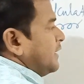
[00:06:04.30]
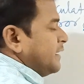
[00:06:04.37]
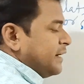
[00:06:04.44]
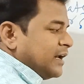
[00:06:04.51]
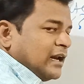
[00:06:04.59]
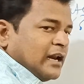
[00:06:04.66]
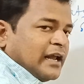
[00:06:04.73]

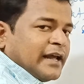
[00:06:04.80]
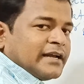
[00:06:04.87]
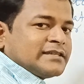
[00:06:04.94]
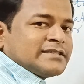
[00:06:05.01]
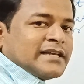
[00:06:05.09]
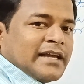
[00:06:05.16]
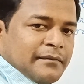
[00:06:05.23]
del
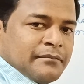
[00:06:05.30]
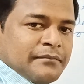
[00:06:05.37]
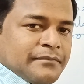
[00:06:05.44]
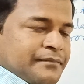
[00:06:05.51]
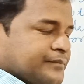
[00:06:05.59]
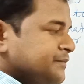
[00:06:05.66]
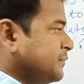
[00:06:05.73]
xm,
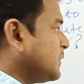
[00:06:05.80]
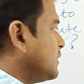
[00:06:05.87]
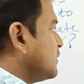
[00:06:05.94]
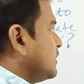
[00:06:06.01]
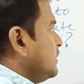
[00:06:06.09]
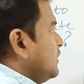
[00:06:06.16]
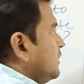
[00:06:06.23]

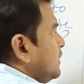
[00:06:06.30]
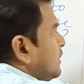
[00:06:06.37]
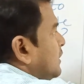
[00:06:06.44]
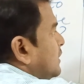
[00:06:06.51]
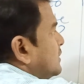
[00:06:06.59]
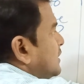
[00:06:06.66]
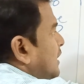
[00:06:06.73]
okay,
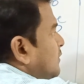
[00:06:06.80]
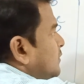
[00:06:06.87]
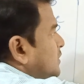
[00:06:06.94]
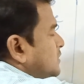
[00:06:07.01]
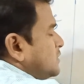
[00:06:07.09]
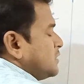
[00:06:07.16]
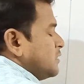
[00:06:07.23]
is how
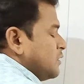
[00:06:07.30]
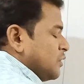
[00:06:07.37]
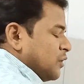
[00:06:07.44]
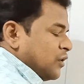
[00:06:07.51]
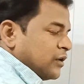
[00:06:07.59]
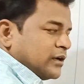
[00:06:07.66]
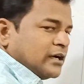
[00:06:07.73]
much?
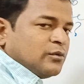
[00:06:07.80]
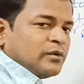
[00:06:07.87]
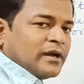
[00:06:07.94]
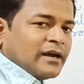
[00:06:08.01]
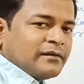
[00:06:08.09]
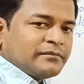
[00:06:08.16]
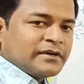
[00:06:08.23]
Already we
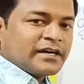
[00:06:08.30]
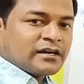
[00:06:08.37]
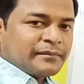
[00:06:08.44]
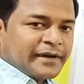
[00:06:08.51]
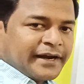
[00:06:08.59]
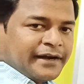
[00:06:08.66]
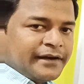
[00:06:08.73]
have
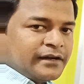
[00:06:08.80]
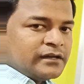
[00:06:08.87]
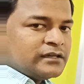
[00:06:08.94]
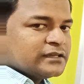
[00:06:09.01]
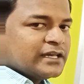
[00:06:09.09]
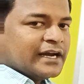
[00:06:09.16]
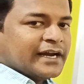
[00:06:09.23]
determined
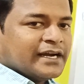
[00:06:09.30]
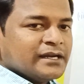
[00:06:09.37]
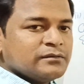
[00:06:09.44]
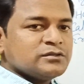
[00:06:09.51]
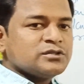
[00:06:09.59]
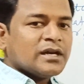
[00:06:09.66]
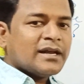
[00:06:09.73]
the
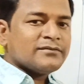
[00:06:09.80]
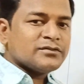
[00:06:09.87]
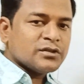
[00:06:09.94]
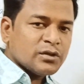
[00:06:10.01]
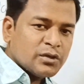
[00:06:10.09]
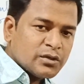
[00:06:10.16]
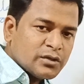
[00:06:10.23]
individual
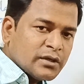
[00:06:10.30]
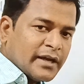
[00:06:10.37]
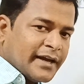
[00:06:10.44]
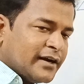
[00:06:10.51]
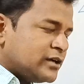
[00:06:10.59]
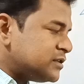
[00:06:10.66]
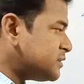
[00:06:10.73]
absolute
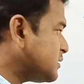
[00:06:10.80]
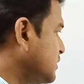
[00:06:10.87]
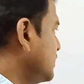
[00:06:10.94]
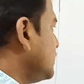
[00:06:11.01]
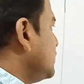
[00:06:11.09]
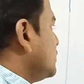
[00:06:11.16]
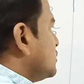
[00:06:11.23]
errors.
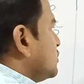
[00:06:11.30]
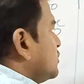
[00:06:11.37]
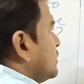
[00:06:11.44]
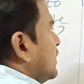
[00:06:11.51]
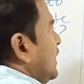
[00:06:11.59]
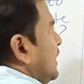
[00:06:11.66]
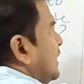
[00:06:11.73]
So
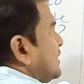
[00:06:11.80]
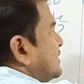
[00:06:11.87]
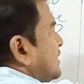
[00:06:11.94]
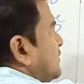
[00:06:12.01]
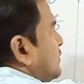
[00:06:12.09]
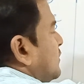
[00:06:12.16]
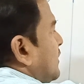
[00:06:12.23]
del
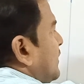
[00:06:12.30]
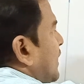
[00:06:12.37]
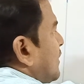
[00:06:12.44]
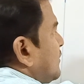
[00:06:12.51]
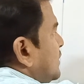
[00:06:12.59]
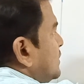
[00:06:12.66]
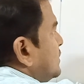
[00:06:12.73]
xm will be how
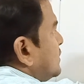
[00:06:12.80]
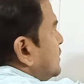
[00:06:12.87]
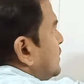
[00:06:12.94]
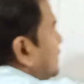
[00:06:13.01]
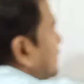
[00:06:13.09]
much?